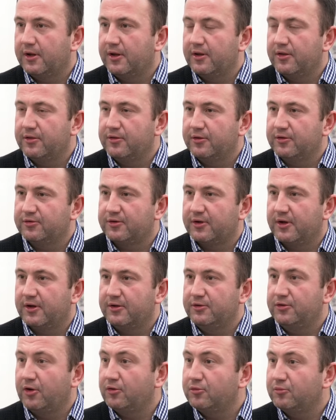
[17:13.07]
those
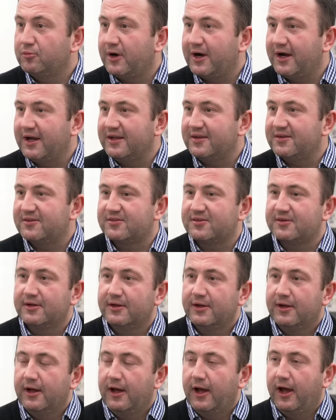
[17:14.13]
non-whites
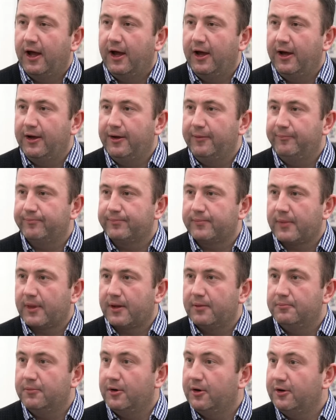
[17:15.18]

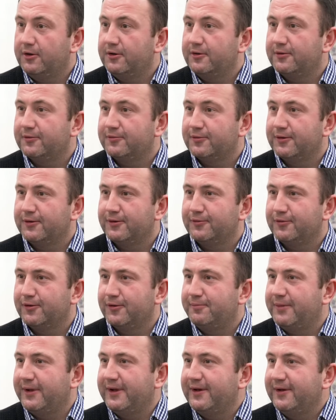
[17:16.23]
more for a
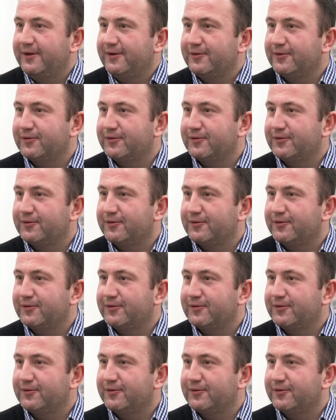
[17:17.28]
beer,